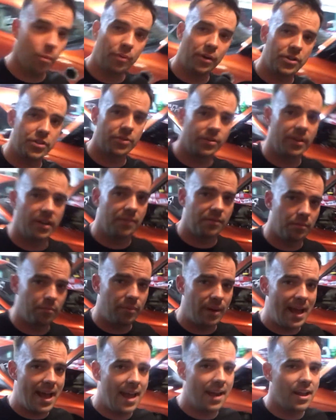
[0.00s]
pressure right off the
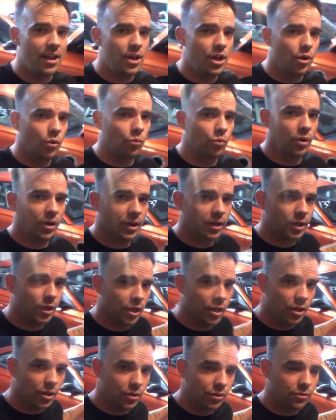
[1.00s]
bat. We're
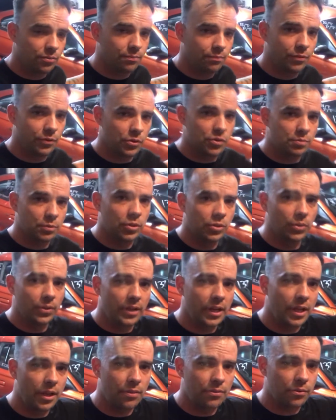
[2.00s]
going to throw some coolant
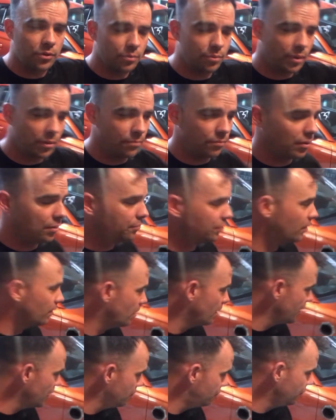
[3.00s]
in it, throw the pump bumper on it,